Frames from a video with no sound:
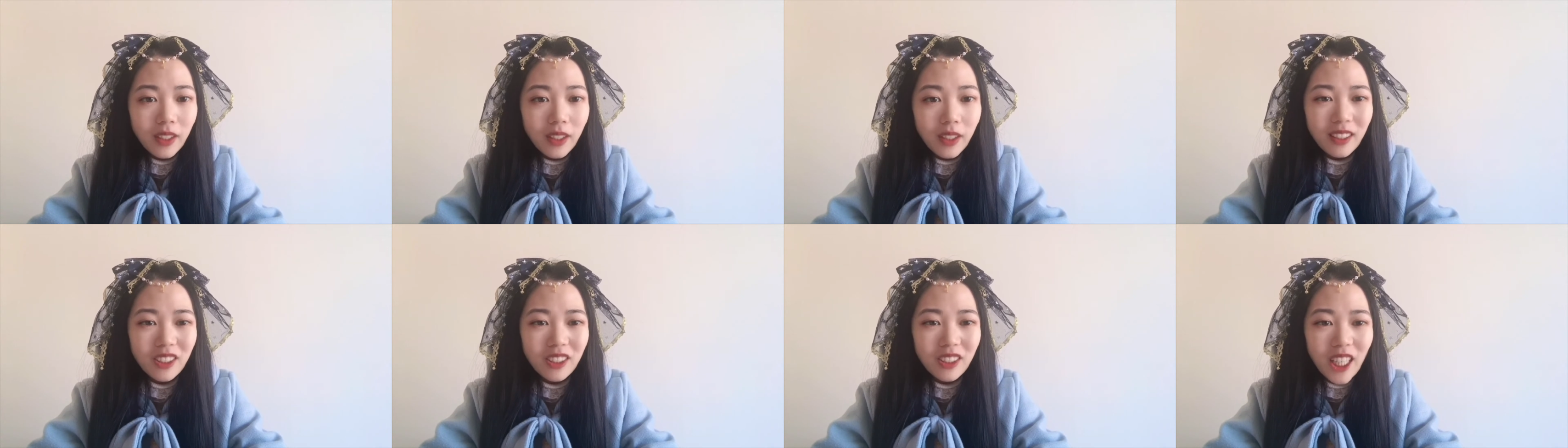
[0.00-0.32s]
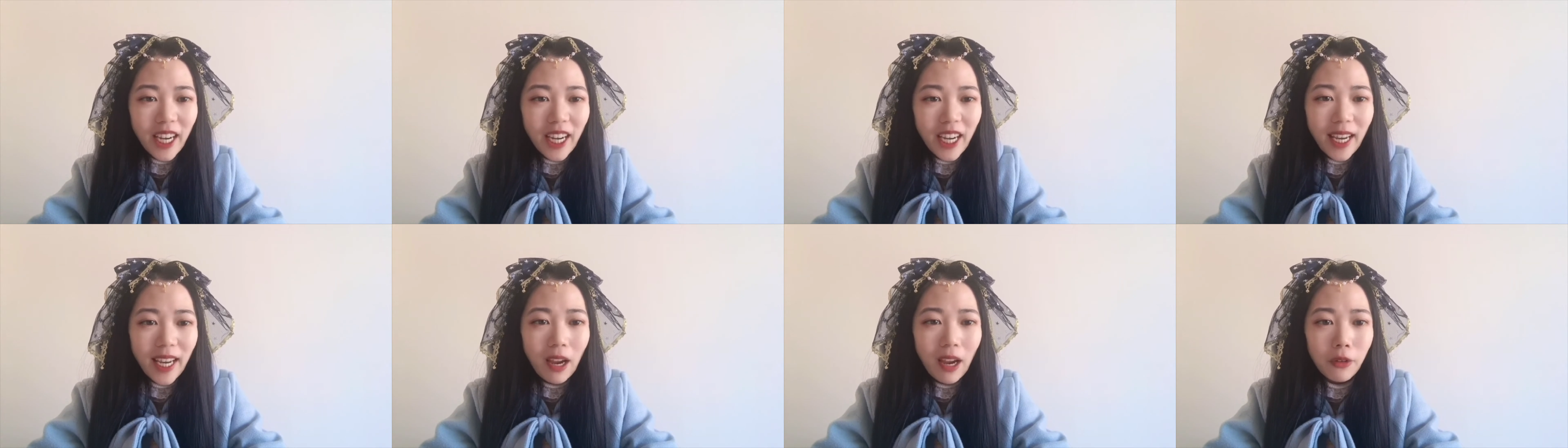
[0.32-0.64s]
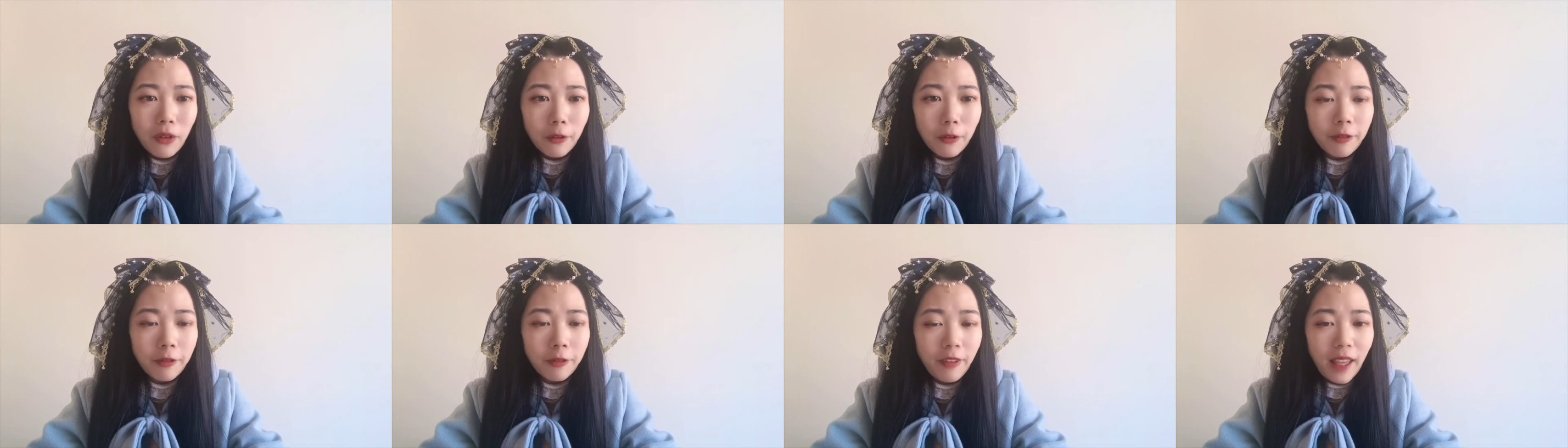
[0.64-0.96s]
You can check
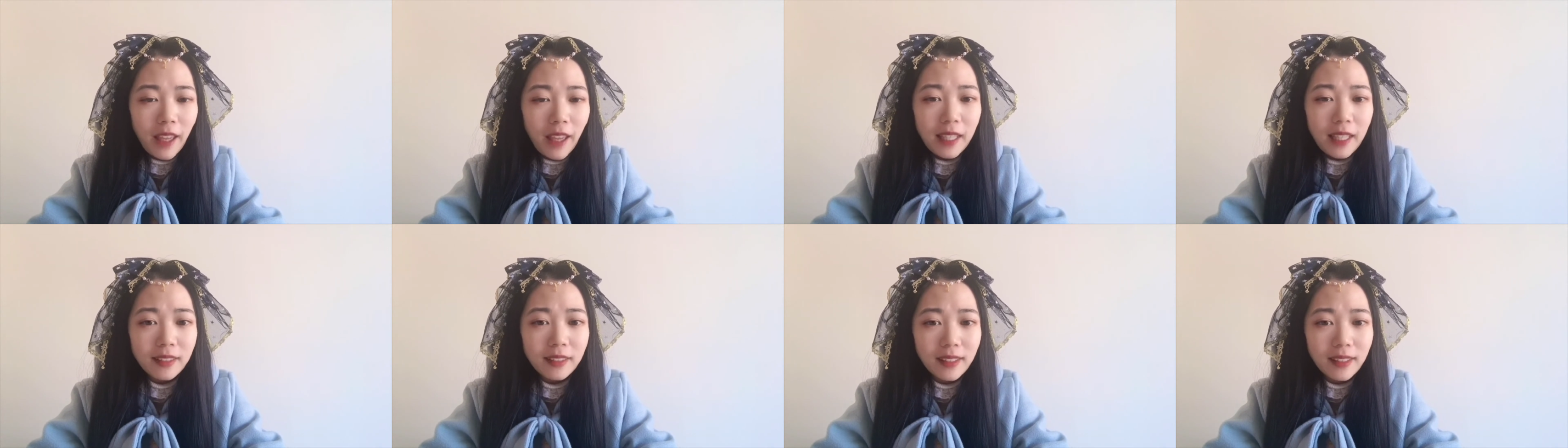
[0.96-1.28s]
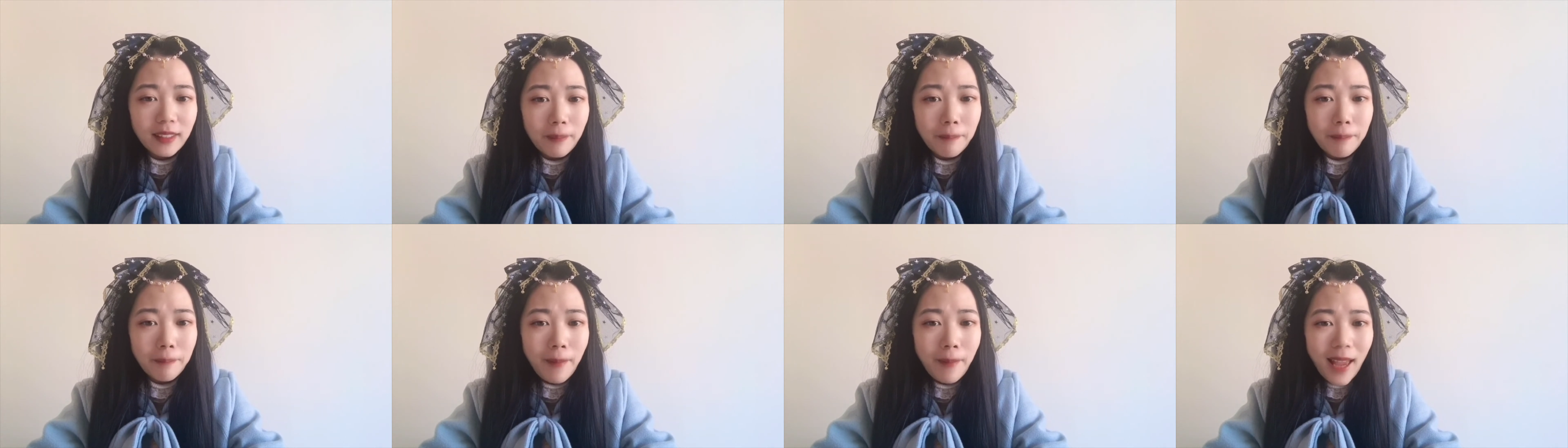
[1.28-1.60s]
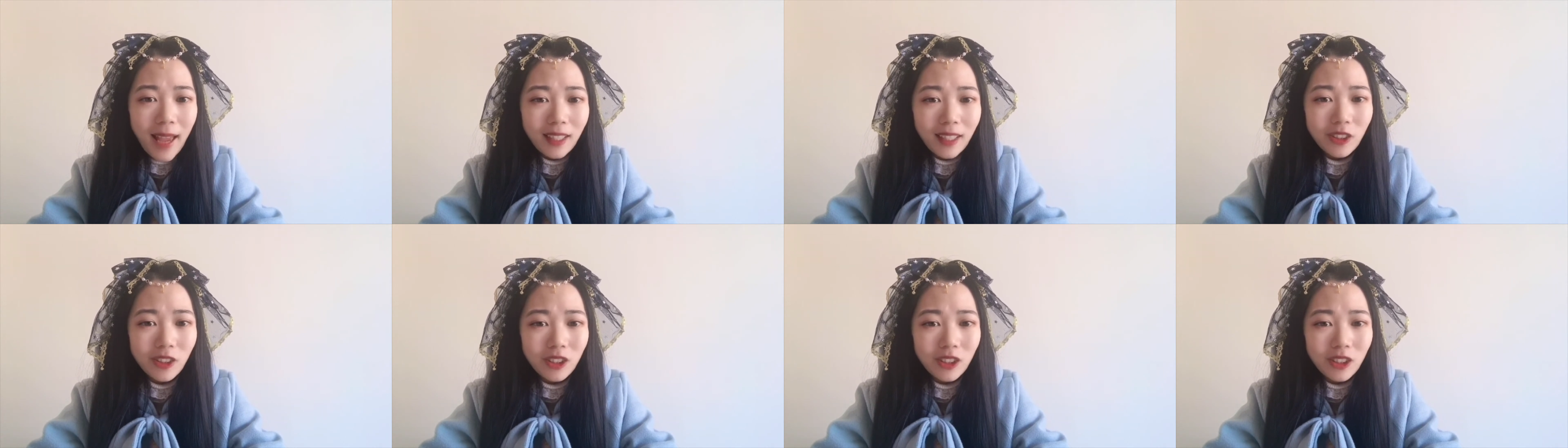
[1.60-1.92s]
out your face and
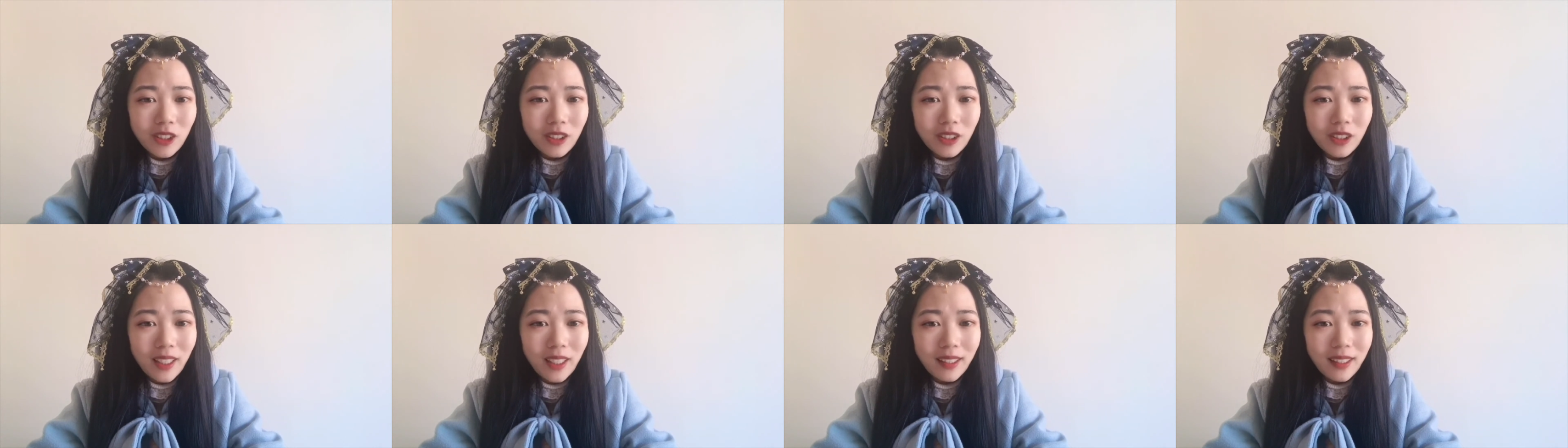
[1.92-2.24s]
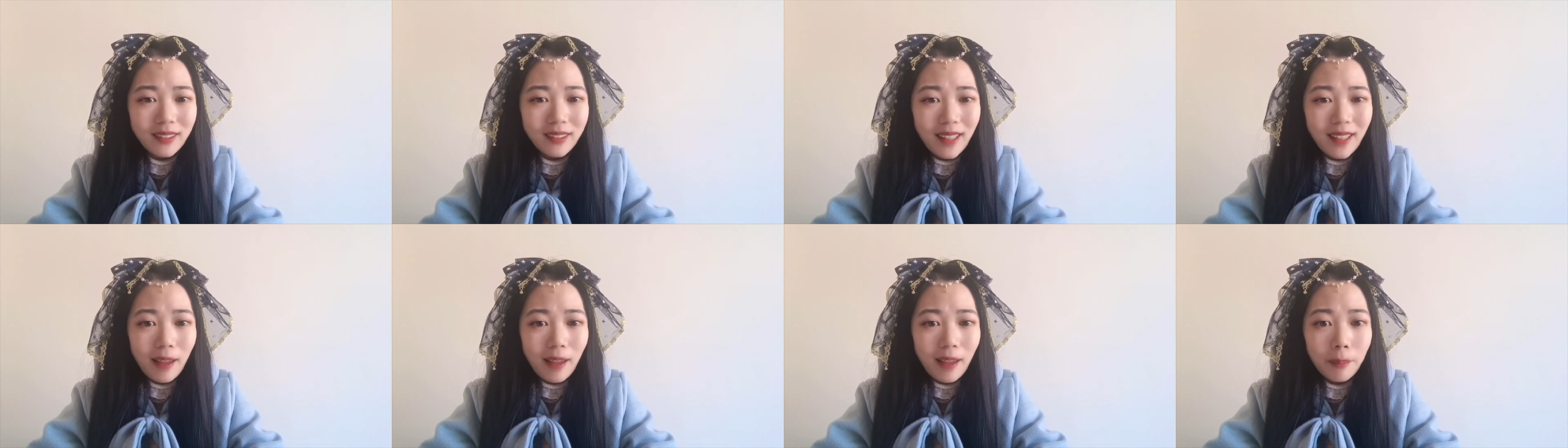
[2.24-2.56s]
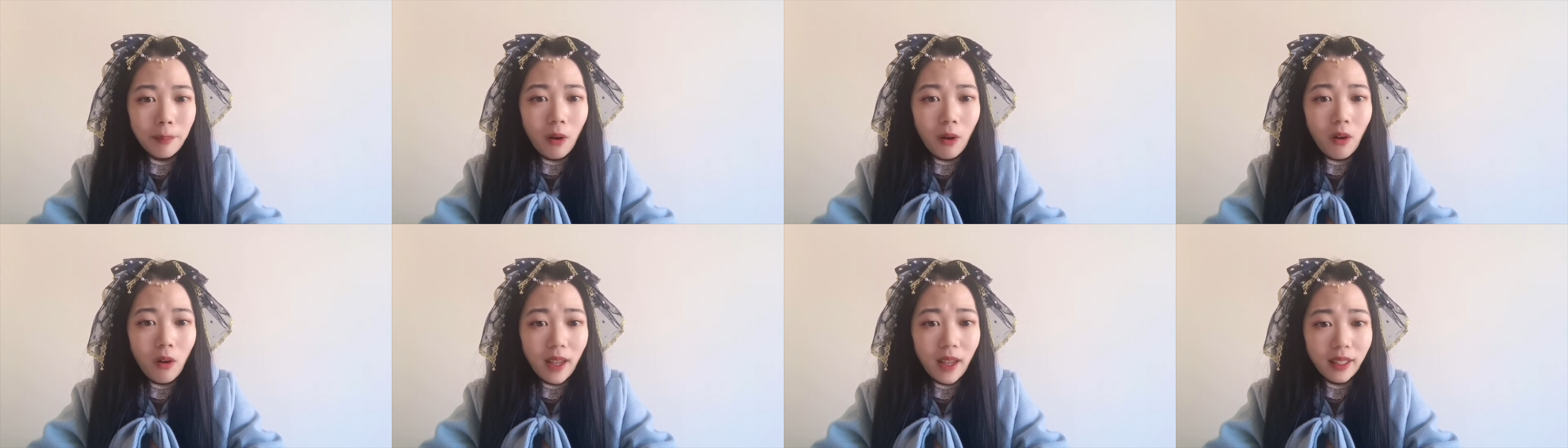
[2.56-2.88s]
match to the
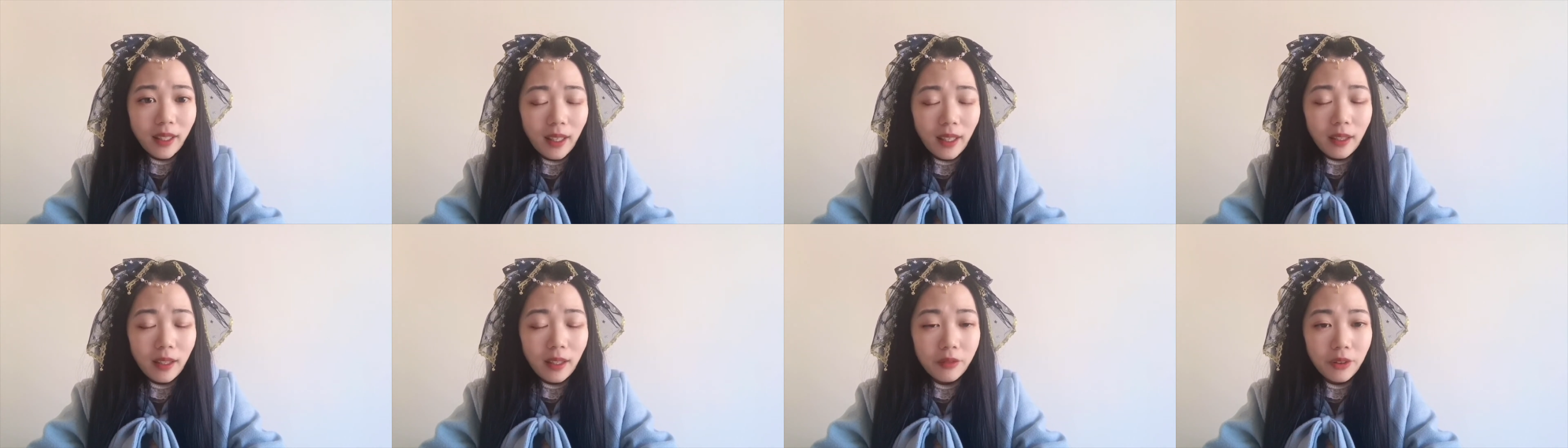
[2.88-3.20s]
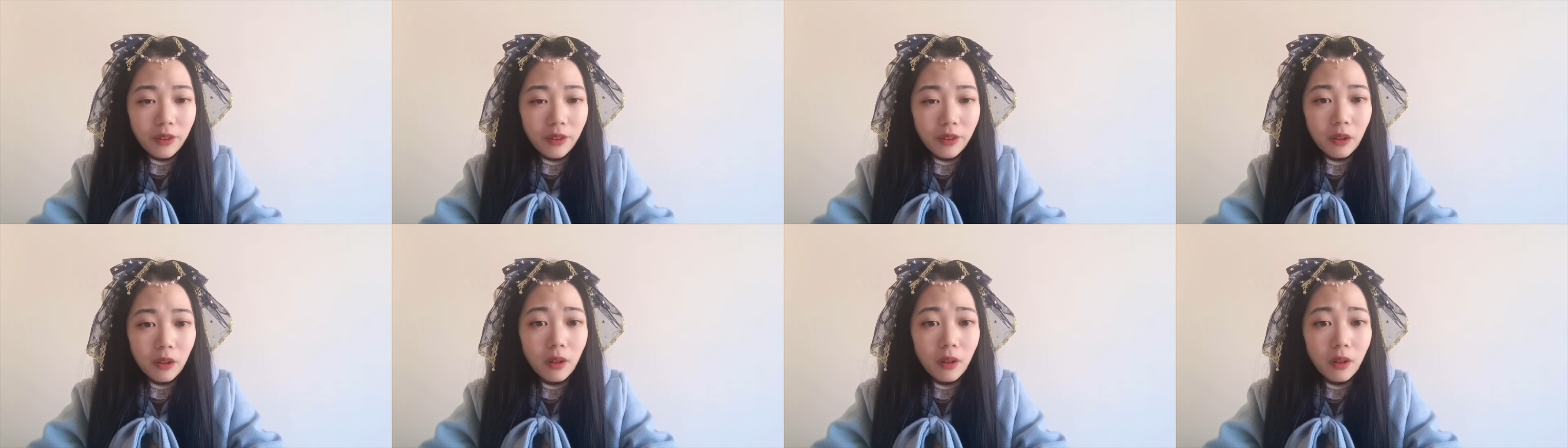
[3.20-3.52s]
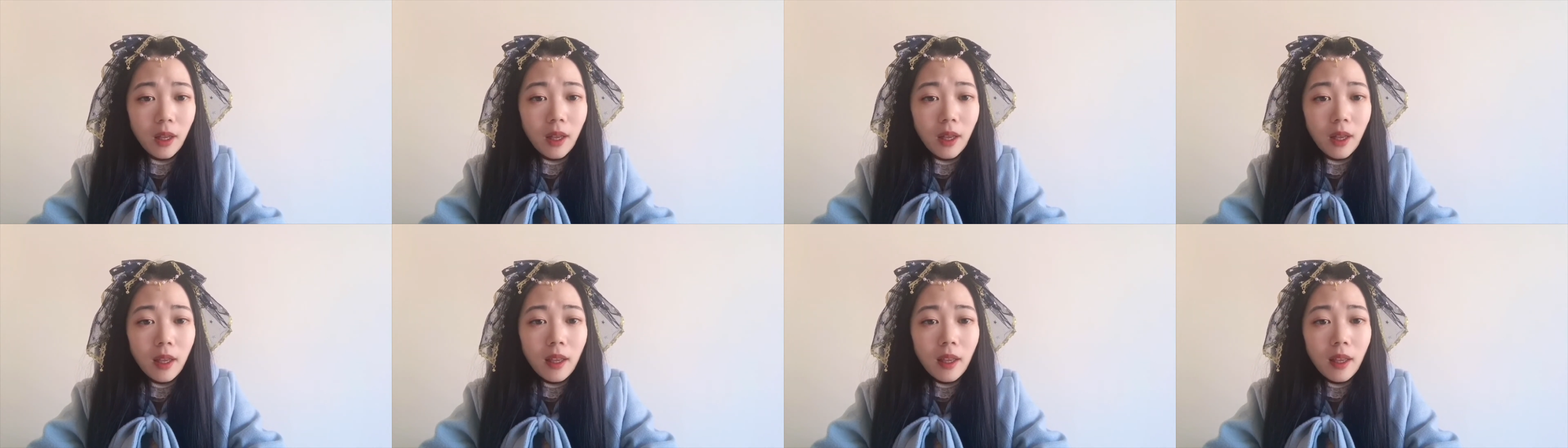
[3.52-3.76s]
example I gave you.